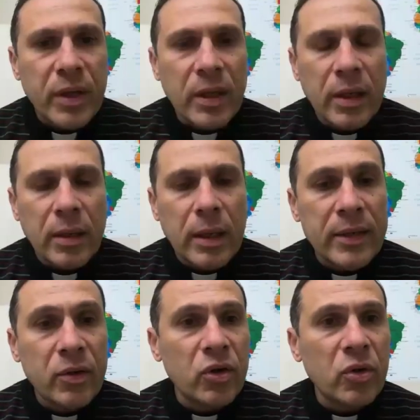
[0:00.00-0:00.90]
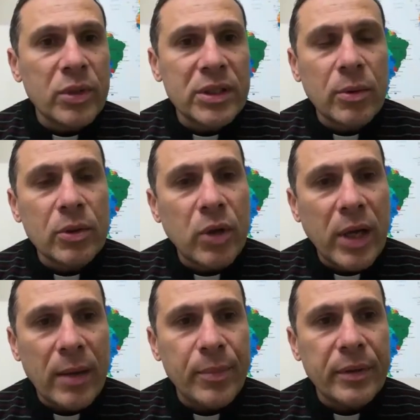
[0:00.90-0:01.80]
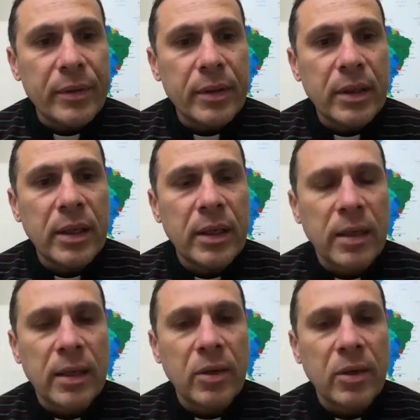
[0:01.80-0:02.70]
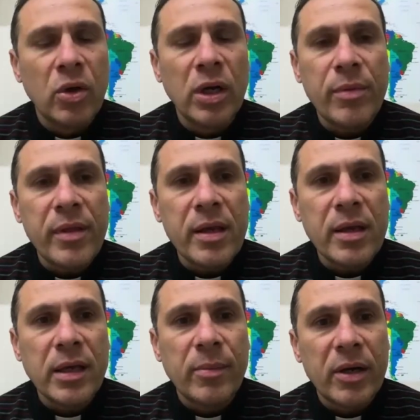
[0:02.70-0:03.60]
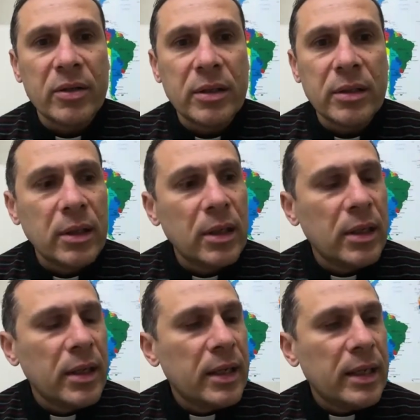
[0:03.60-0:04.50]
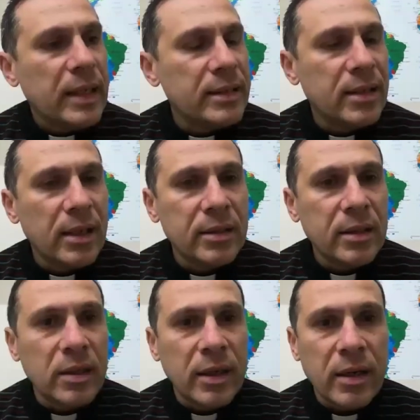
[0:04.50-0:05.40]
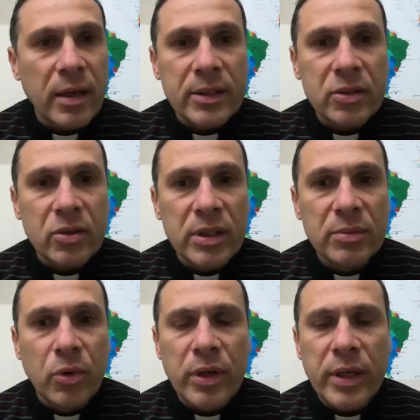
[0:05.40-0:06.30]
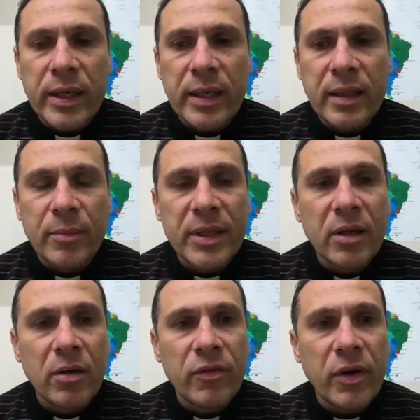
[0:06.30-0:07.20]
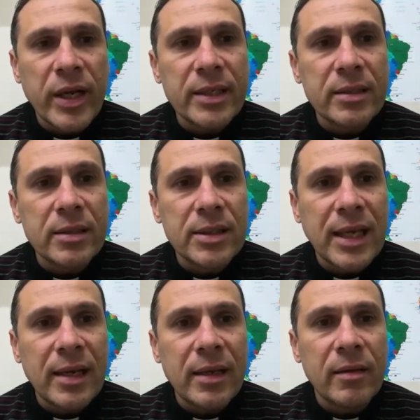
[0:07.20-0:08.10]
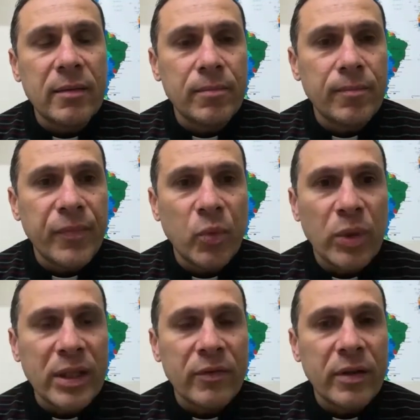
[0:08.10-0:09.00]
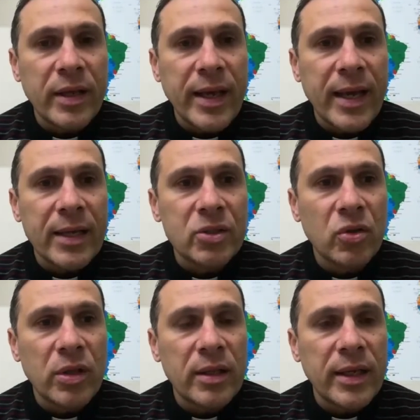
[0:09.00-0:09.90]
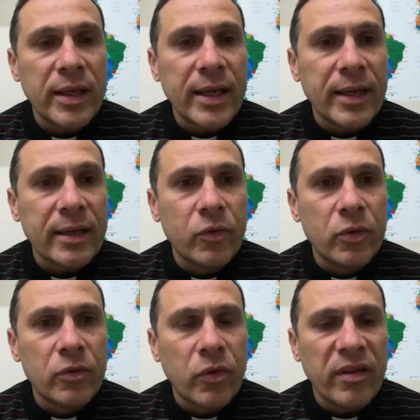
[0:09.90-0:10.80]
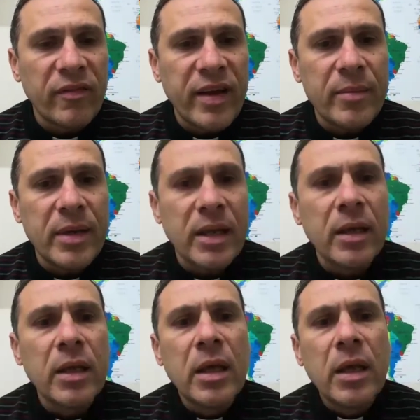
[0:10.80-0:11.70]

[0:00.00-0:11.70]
I don't know what's going to happen. All I'm thinking about is the little girl I saw this morning in the middle of the rain selling whatever they had so that they can get food for the family.